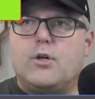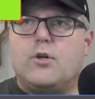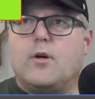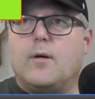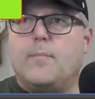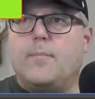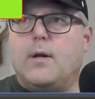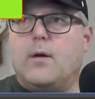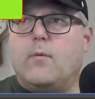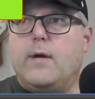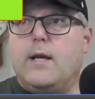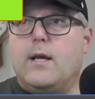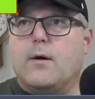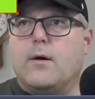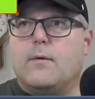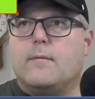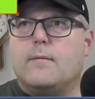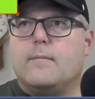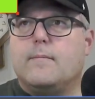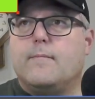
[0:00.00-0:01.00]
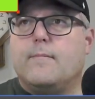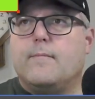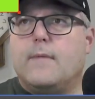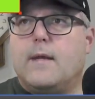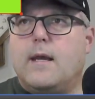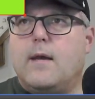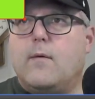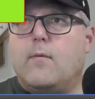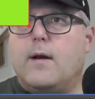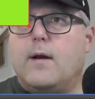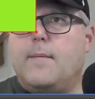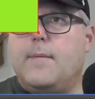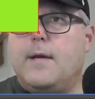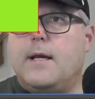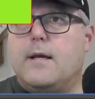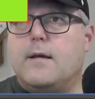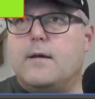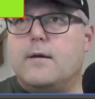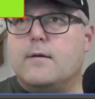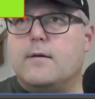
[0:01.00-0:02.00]
up in a window. And what I'm going
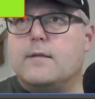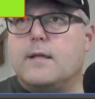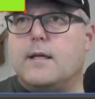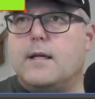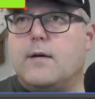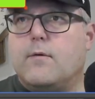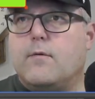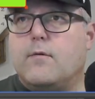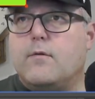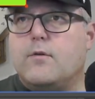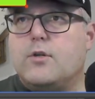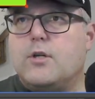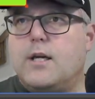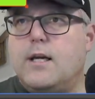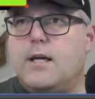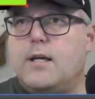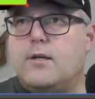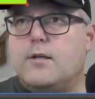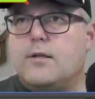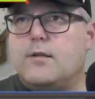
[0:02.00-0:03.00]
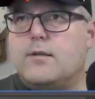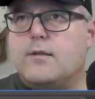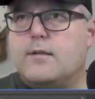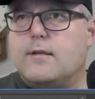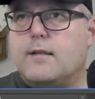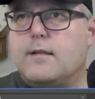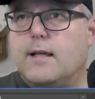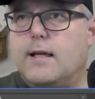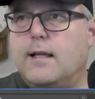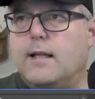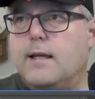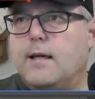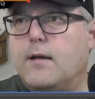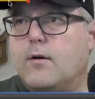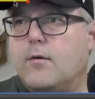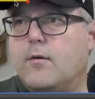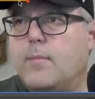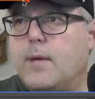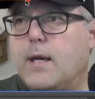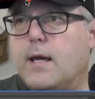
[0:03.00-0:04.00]
to do is I'm going to change this slightly in
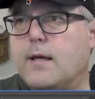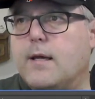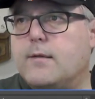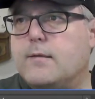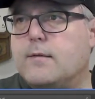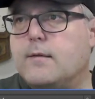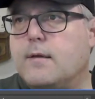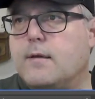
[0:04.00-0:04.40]
OBS,